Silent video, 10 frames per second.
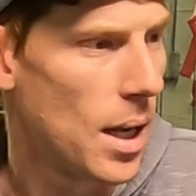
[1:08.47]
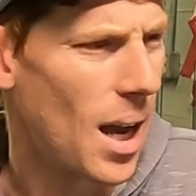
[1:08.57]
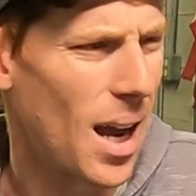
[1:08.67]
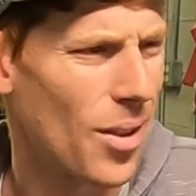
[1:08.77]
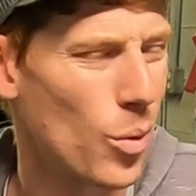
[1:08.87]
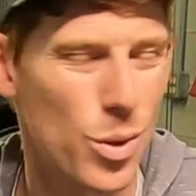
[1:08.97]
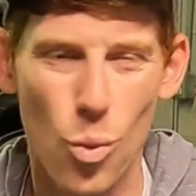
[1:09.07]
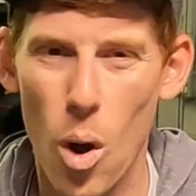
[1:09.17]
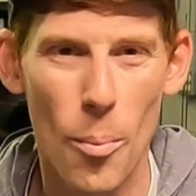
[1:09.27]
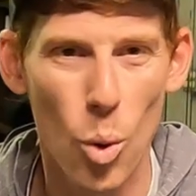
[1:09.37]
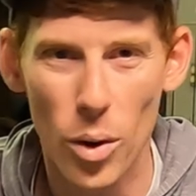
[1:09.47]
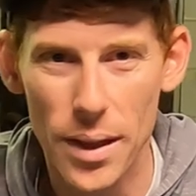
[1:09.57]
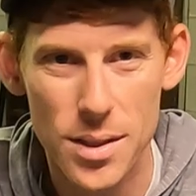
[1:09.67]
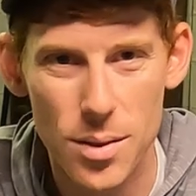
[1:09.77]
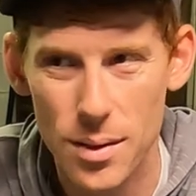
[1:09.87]
there was one more
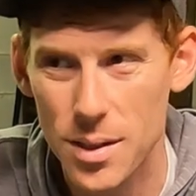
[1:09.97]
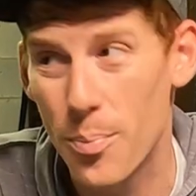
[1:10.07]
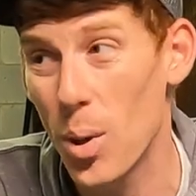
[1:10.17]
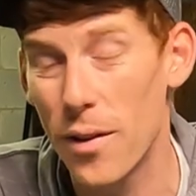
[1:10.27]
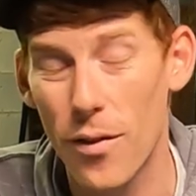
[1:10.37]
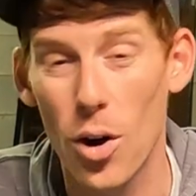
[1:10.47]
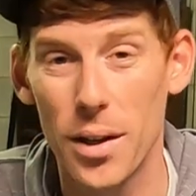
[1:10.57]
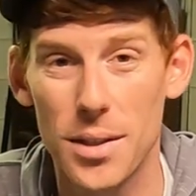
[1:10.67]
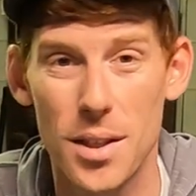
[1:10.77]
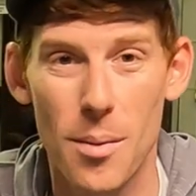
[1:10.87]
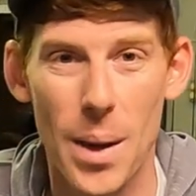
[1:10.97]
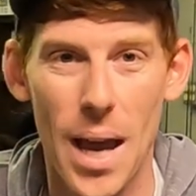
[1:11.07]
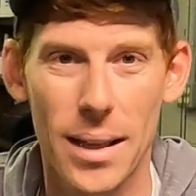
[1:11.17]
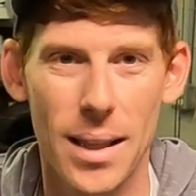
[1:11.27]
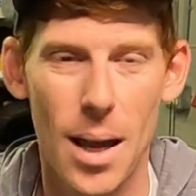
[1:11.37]
it's pretty far into the
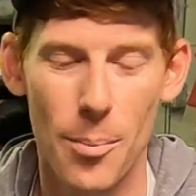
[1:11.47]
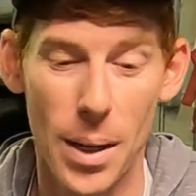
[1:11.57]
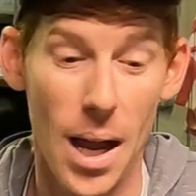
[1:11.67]
back of that.